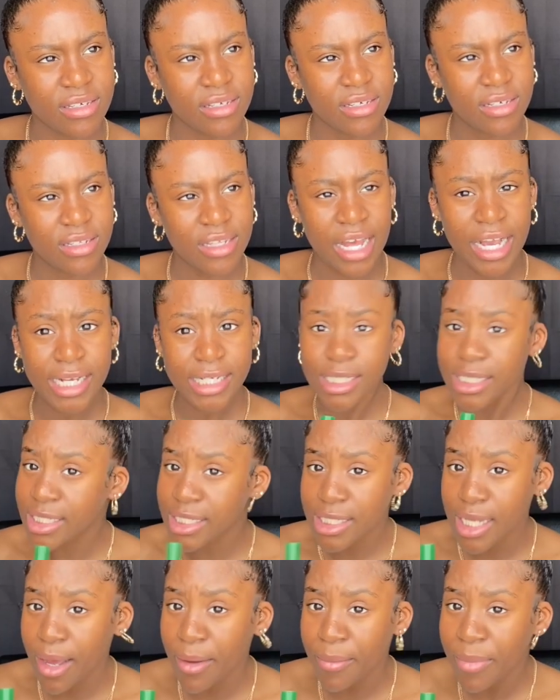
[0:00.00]
like,
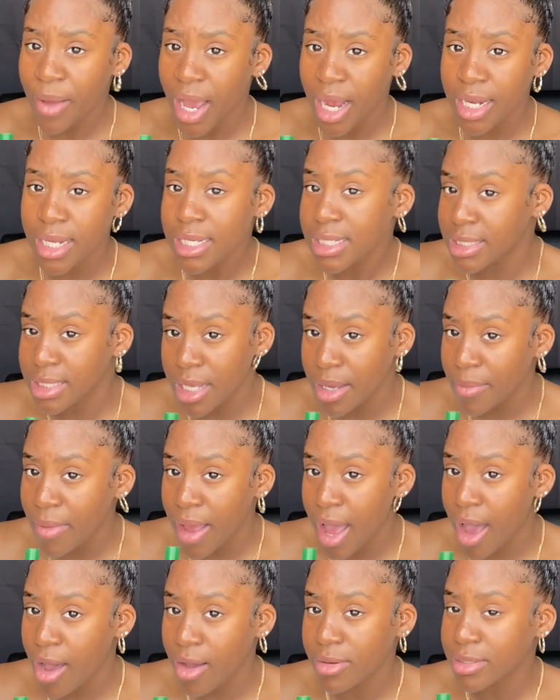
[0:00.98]
somebody
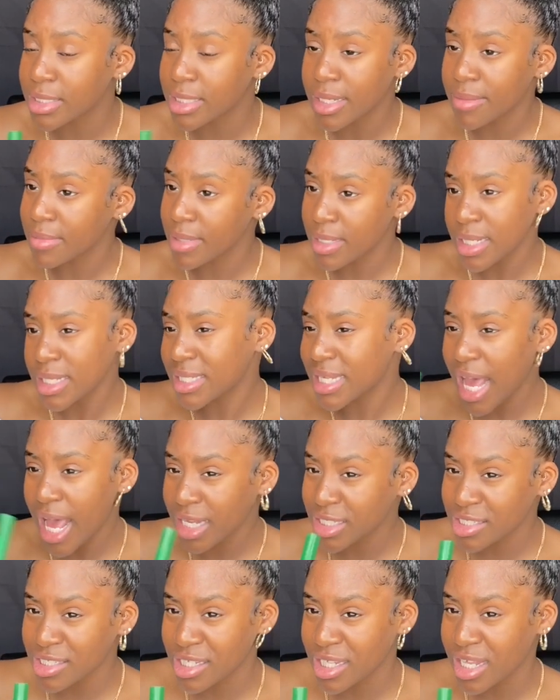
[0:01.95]
somehow is something
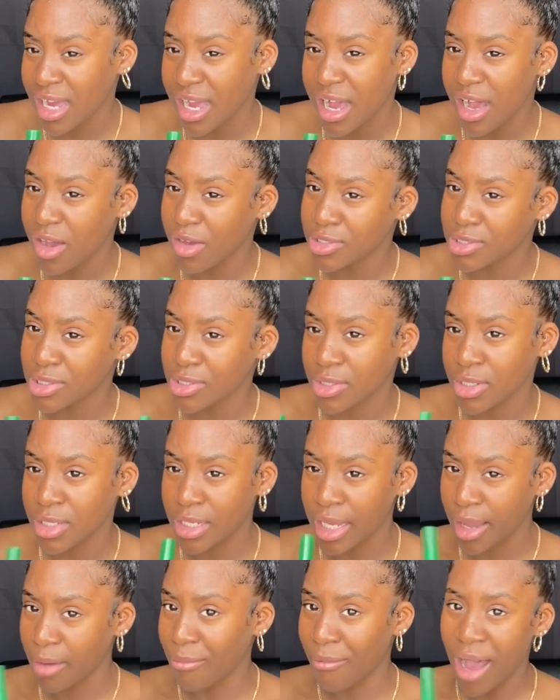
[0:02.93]
attached to the house, or
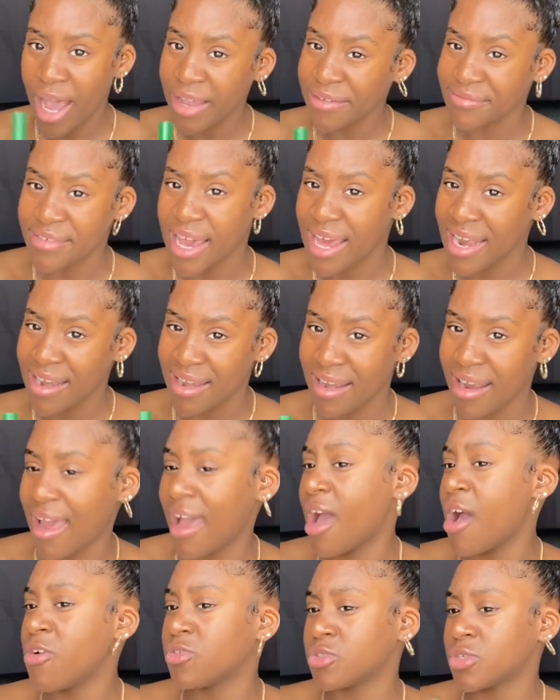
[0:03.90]
their wife died in the
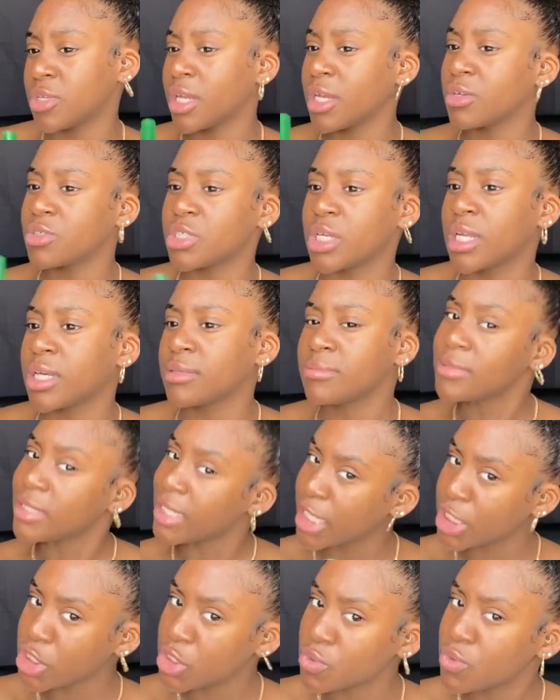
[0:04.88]
house, so they're gonna try to come
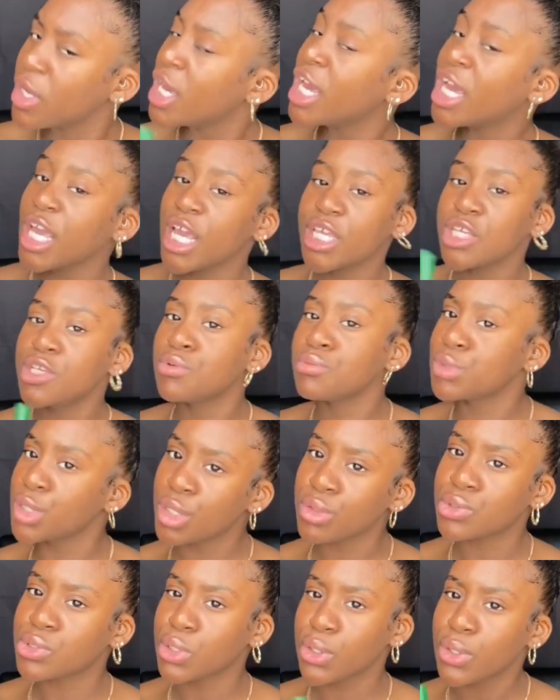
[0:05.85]
get you, and you
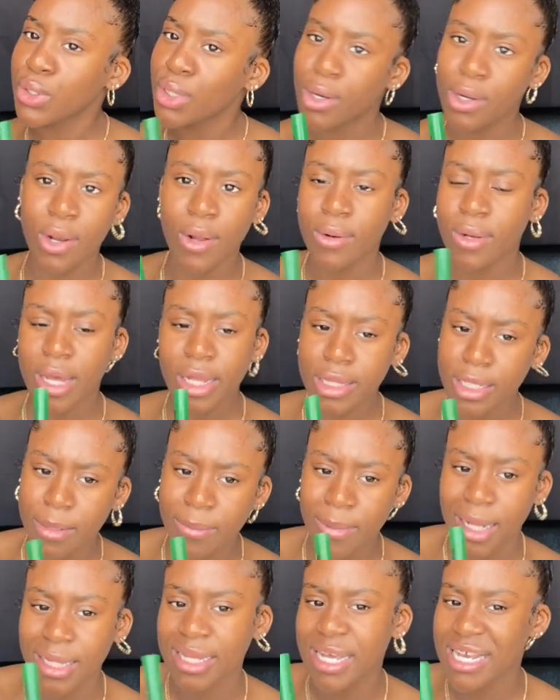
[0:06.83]
knew, so you don't know nothing
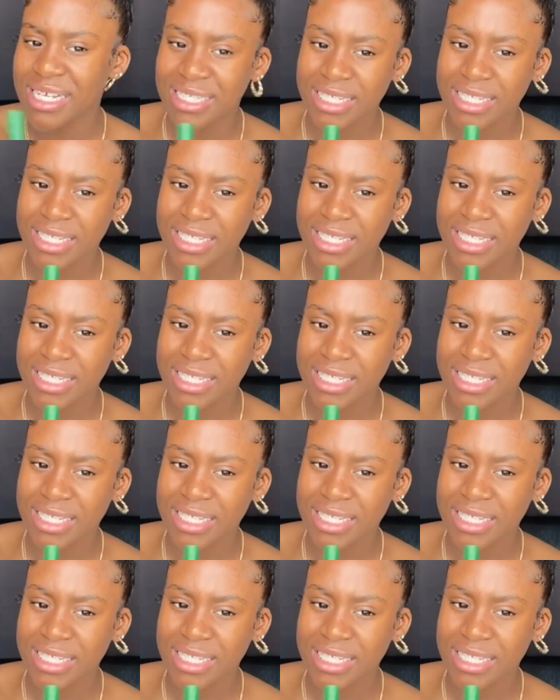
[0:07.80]
about that